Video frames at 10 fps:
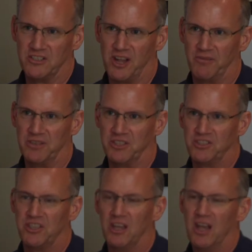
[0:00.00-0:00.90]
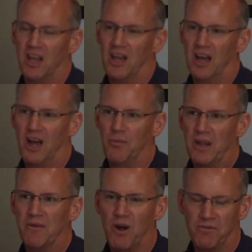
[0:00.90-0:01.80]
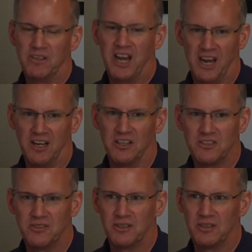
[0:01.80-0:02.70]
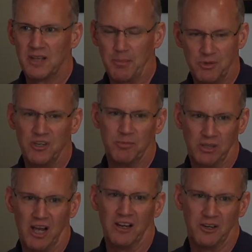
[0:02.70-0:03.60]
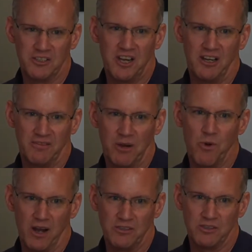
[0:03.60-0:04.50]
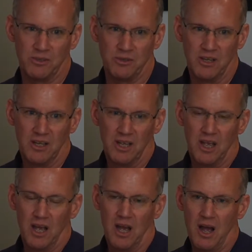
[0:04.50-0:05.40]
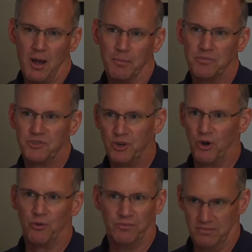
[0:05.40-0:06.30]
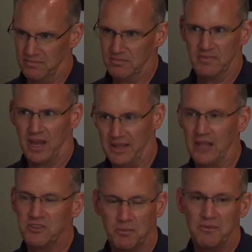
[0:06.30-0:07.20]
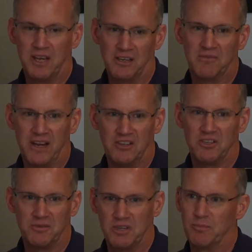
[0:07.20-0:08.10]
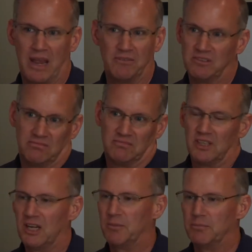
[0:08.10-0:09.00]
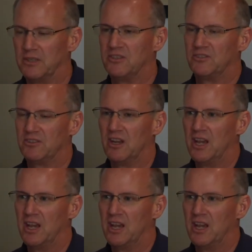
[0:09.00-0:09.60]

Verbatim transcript: and stuff, is uh, we have offered candidates the opportunity to blog on our site if they want to. Um, so, and then some have taken advantage of it, some haven't. Um, it's